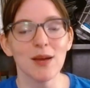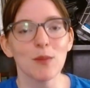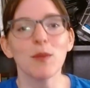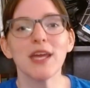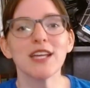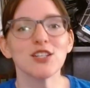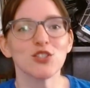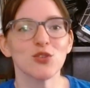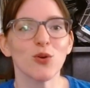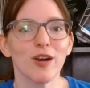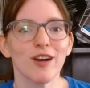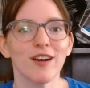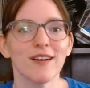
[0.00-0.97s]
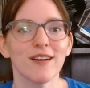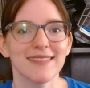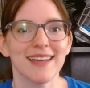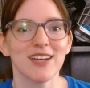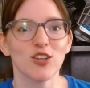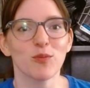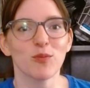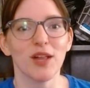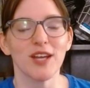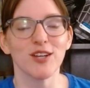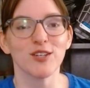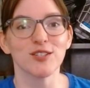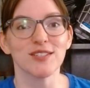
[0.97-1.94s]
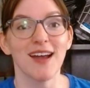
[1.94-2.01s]
make sure that your
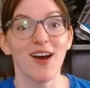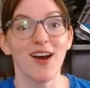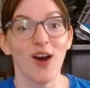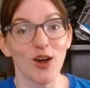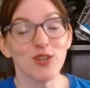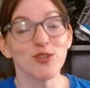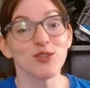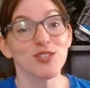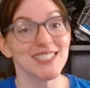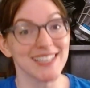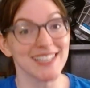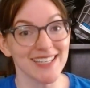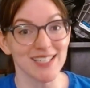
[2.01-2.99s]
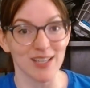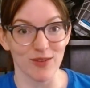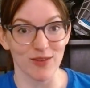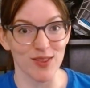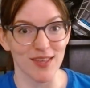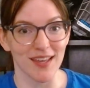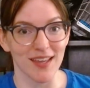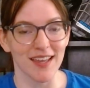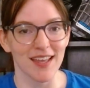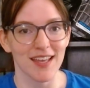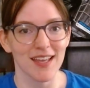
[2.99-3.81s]
players understand everything.